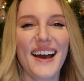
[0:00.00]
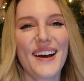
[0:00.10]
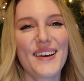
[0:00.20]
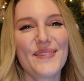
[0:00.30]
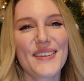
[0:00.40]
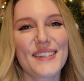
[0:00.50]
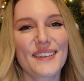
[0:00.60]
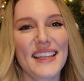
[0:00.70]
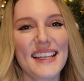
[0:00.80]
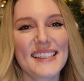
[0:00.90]

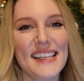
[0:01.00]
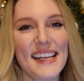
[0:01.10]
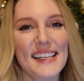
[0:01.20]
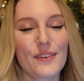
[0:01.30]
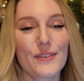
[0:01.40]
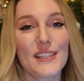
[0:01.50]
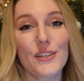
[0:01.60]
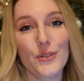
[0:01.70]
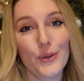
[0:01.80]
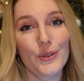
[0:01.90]
So this is obviously
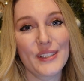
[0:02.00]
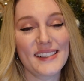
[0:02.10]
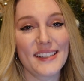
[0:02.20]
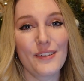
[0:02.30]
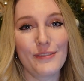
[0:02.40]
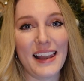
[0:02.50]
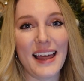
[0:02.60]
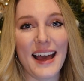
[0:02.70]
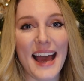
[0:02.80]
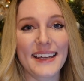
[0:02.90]
short, it's a
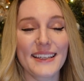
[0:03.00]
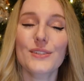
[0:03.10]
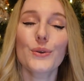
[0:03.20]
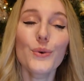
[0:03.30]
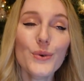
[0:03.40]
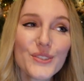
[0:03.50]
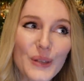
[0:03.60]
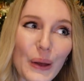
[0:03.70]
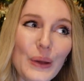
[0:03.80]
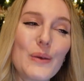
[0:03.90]
novella, and it's
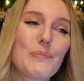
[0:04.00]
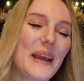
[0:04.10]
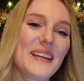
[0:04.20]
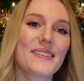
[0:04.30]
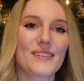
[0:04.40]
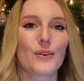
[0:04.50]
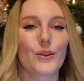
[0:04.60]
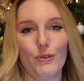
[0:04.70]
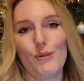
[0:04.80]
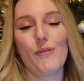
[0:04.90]
also based on
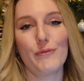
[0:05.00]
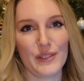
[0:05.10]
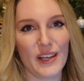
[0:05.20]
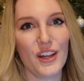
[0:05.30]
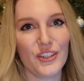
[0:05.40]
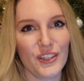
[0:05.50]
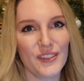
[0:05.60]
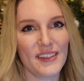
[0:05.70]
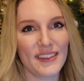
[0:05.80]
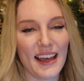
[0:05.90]
a group of
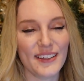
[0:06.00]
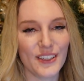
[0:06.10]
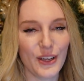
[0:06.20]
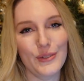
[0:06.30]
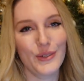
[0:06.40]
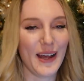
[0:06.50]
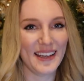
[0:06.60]
researchers that go to